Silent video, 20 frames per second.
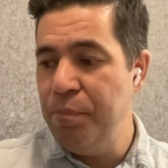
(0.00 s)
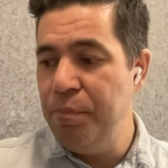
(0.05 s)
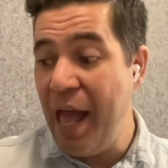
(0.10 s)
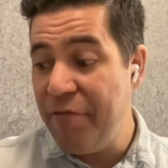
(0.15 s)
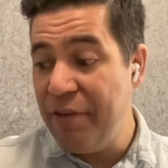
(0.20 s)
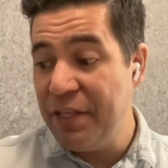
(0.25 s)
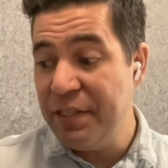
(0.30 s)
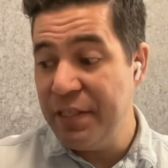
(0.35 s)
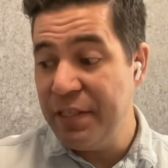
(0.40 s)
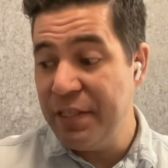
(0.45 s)

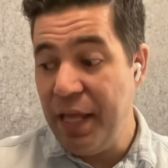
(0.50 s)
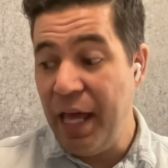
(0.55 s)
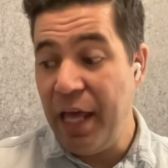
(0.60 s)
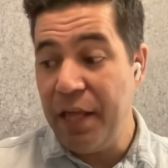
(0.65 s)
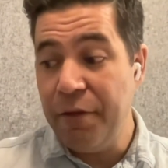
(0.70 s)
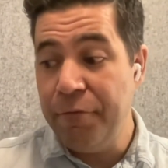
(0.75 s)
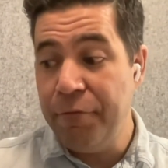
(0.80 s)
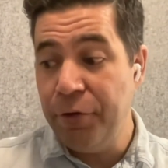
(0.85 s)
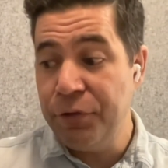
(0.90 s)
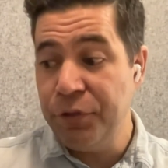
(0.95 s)
Having said
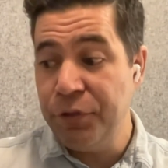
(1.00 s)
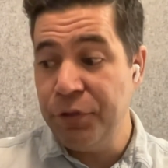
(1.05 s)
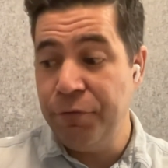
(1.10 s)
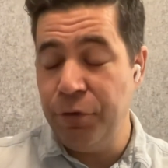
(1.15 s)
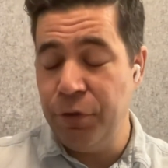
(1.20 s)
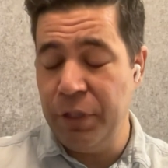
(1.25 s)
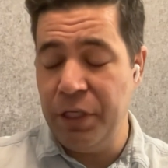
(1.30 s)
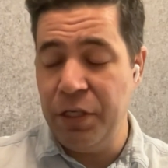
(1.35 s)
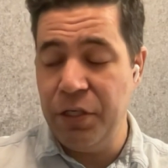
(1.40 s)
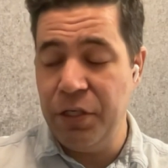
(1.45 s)
that, the fossil
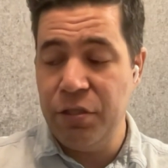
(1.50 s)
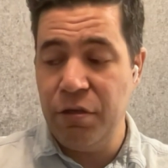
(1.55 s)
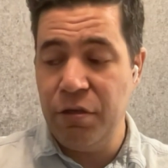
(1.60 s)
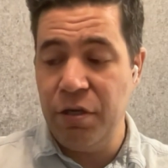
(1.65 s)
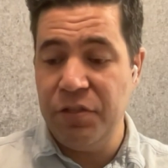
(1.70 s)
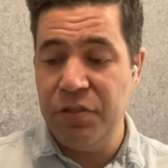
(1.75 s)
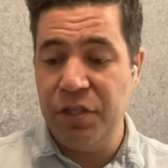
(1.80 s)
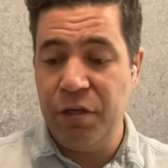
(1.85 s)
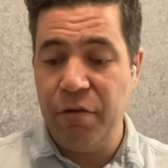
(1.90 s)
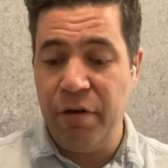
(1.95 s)
fuel
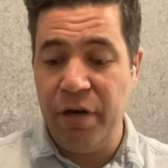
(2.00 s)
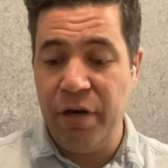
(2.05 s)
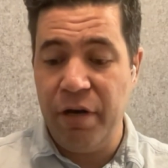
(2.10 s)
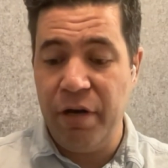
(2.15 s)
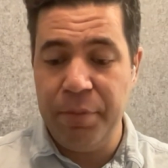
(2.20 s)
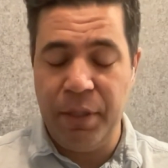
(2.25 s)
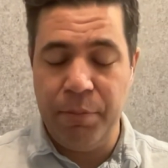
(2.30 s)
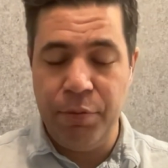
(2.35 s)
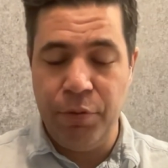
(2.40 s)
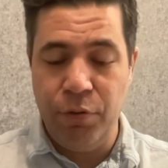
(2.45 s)
industry is
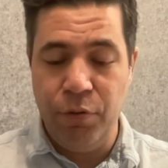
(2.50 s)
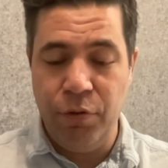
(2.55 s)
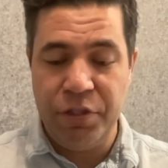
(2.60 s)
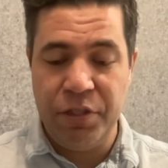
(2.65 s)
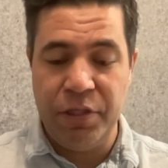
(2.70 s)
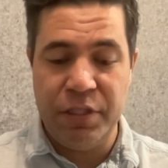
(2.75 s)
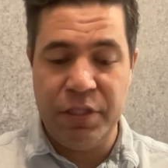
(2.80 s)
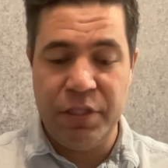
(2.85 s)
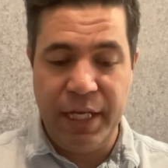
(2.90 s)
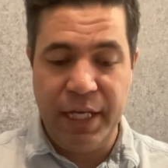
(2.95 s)
incredibly
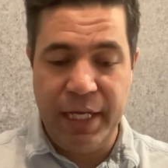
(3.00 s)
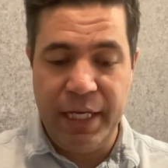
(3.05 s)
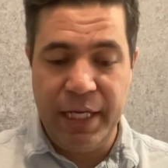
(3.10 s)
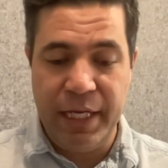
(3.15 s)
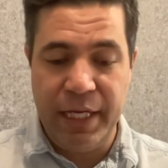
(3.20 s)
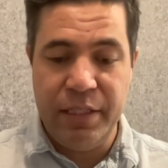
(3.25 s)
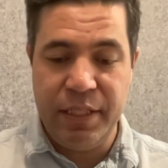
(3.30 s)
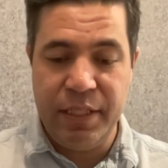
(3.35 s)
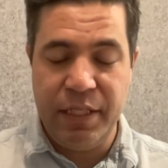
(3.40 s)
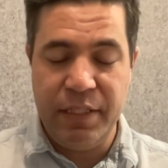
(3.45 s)
important
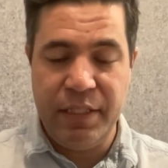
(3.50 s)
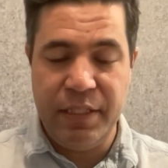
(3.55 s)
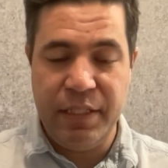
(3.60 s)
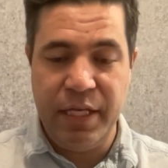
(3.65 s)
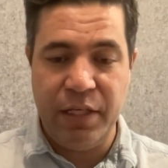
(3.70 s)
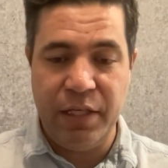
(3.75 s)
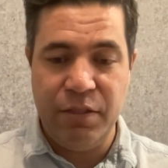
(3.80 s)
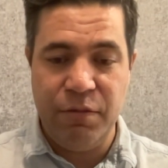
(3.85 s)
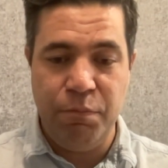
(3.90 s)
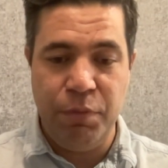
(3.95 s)
in
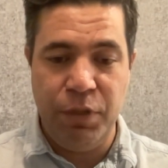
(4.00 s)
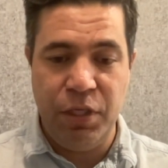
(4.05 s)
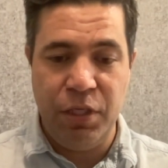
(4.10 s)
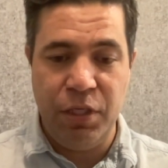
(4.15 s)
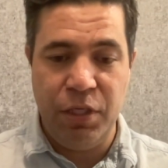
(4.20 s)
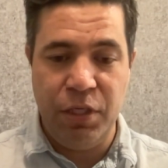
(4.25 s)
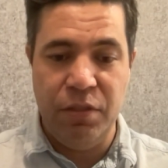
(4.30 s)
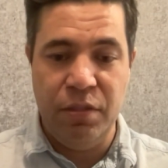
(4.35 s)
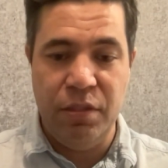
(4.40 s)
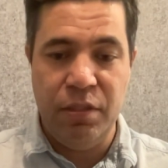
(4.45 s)
CCS
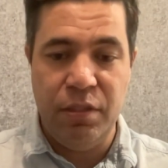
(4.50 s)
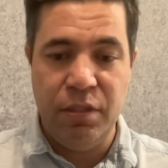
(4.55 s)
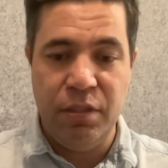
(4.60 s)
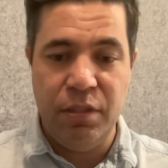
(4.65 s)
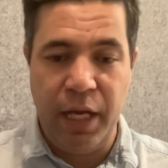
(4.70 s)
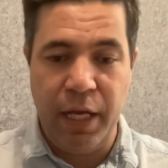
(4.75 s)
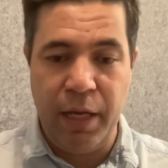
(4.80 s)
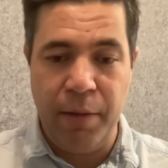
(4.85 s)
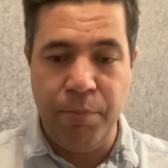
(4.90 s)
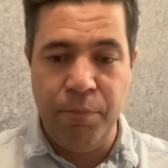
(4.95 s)
because,